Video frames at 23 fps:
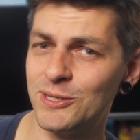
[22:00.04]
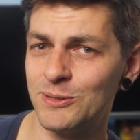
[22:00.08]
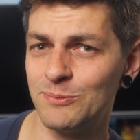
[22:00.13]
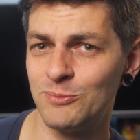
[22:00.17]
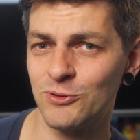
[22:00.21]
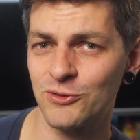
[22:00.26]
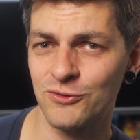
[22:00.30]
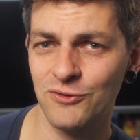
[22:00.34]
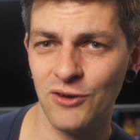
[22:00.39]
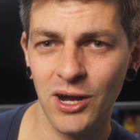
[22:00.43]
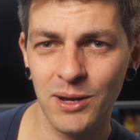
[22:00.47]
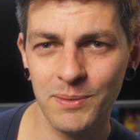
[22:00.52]

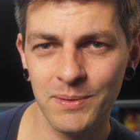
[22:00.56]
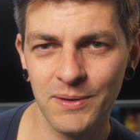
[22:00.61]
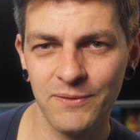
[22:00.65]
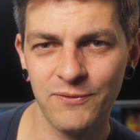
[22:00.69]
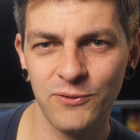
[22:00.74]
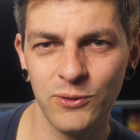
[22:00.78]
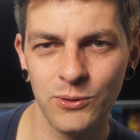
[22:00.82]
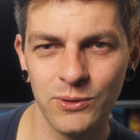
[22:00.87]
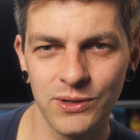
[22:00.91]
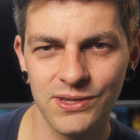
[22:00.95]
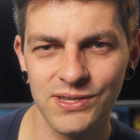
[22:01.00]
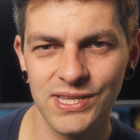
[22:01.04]
subscribe if
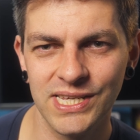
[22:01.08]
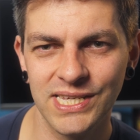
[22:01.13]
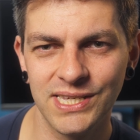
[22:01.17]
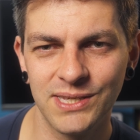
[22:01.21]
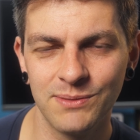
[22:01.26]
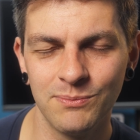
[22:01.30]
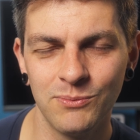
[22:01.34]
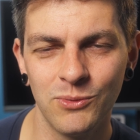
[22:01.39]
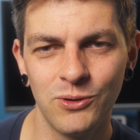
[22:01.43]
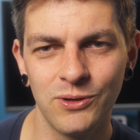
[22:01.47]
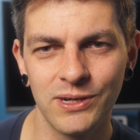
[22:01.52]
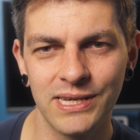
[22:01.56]
you want to see
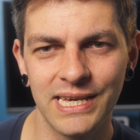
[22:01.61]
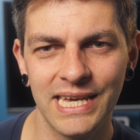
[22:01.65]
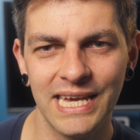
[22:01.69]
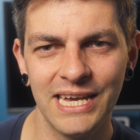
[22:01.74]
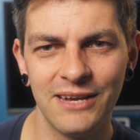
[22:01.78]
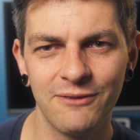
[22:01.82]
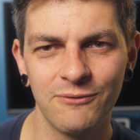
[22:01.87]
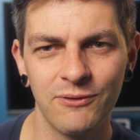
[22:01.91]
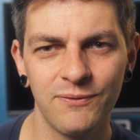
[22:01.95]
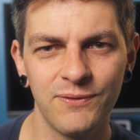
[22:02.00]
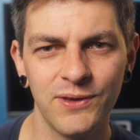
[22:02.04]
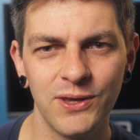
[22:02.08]
some more gear
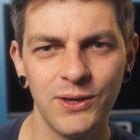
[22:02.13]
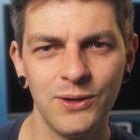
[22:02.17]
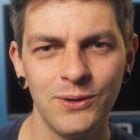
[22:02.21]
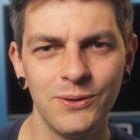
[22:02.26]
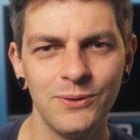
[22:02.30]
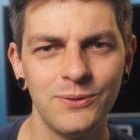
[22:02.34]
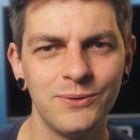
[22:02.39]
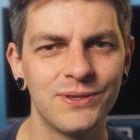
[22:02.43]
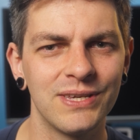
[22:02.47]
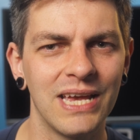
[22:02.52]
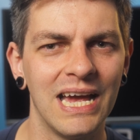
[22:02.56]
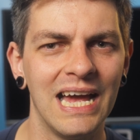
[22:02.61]

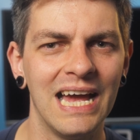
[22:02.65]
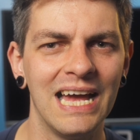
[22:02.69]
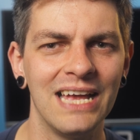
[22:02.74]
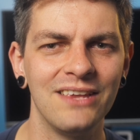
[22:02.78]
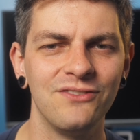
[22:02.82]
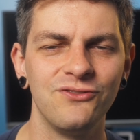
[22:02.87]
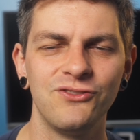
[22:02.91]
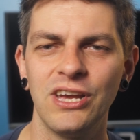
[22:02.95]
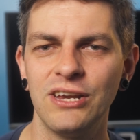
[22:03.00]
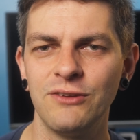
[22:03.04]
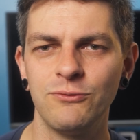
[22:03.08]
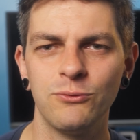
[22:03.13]
reviews
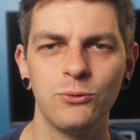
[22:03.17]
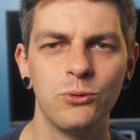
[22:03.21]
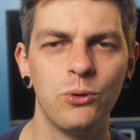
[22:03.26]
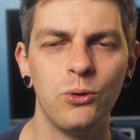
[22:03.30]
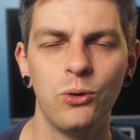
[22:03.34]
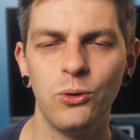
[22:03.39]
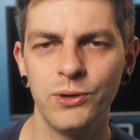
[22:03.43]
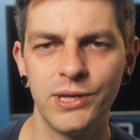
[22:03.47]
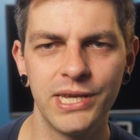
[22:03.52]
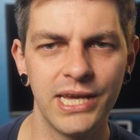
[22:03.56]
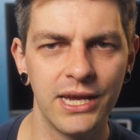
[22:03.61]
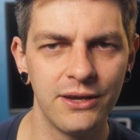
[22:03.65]
and
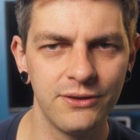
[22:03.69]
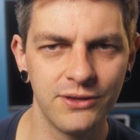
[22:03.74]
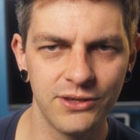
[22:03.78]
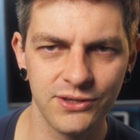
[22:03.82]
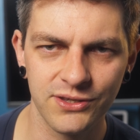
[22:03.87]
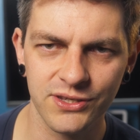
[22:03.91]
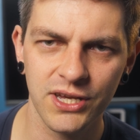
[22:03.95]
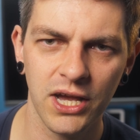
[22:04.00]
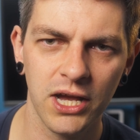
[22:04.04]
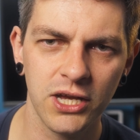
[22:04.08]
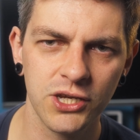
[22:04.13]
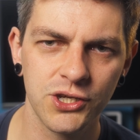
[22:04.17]
general audio
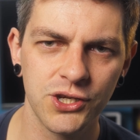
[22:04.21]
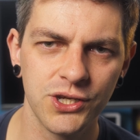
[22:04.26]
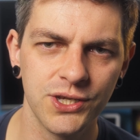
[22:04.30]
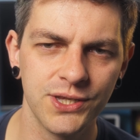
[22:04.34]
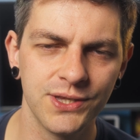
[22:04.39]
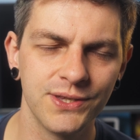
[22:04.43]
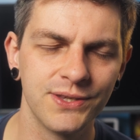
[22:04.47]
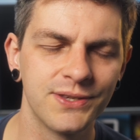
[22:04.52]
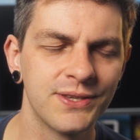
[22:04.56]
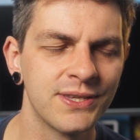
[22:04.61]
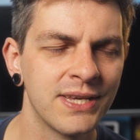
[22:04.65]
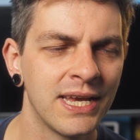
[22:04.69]

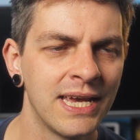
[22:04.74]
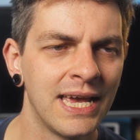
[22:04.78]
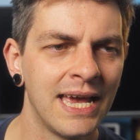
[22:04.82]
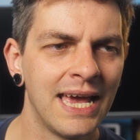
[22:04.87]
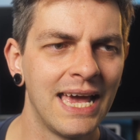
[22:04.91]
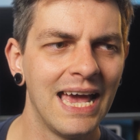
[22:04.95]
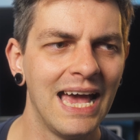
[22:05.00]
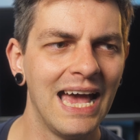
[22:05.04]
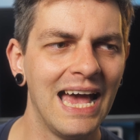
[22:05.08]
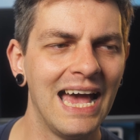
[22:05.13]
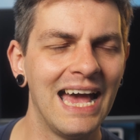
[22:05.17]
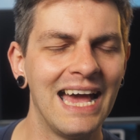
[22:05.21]
discussions.
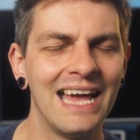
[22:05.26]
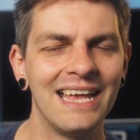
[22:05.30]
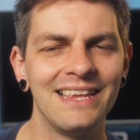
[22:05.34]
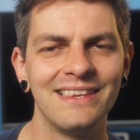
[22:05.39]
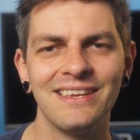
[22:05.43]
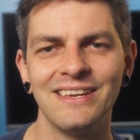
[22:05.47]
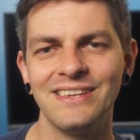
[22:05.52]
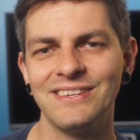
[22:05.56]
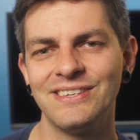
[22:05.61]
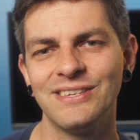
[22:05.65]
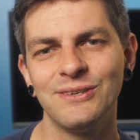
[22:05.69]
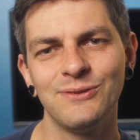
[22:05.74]
And
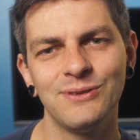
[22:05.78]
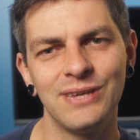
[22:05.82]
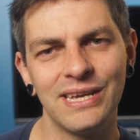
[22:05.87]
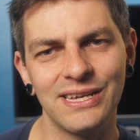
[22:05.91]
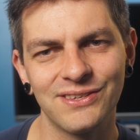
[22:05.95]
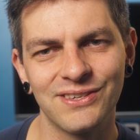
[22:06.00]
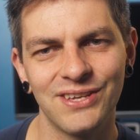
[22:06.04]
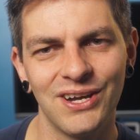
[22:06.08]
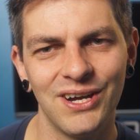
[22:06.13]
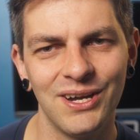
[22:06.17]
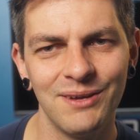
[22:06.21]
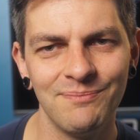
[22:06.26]
until
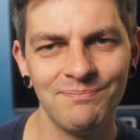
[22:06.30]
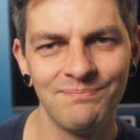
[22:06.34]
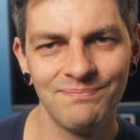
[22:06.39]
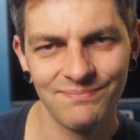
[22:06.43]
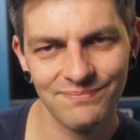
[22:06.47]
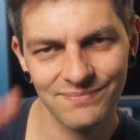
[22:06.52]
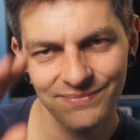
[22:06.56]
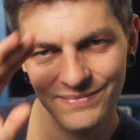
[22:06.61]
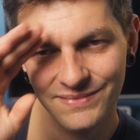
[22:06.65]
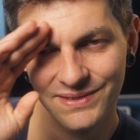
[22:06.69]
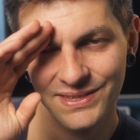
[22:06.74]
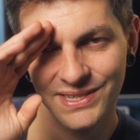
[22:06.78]
next time,
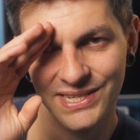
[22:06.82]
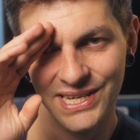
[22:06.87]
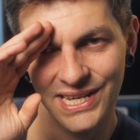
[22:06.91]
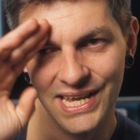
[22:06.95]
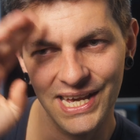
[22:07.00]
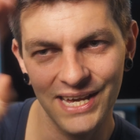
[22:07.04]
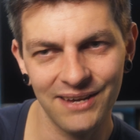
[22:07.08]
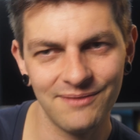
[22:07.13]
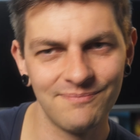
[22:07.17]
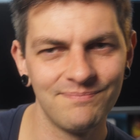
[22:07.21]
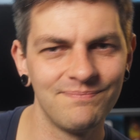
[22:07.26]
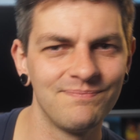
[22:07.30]
see you
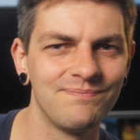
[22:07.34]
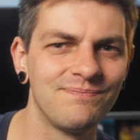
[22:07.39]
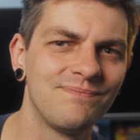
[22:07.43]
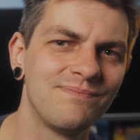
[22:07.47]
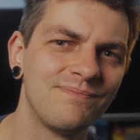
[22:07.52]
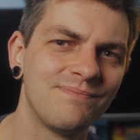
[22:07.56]
later.